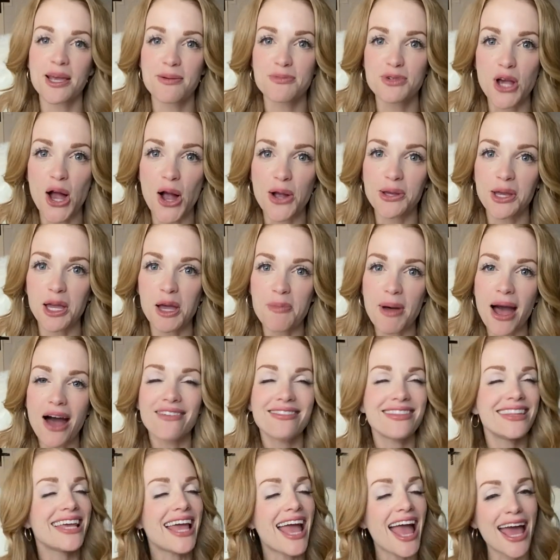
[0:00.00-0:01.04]
I'm talking
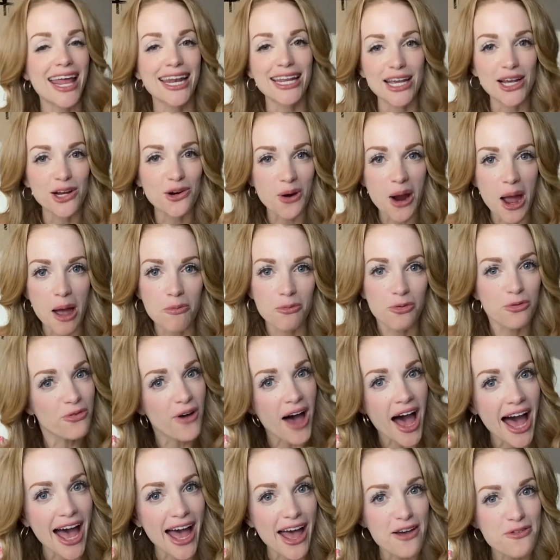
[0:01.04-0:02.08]
about the Enneagram
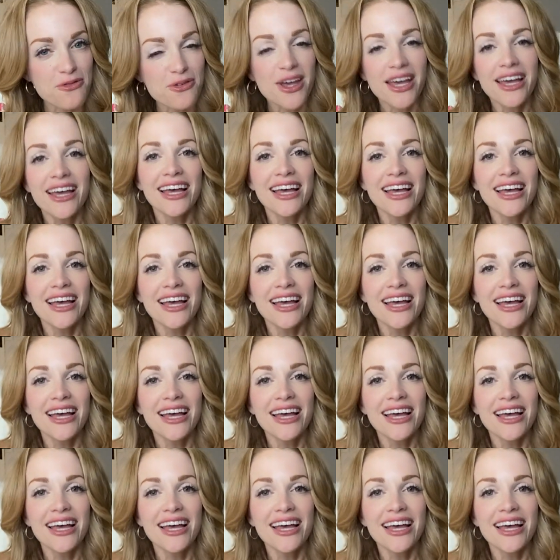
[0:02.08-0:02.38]
5.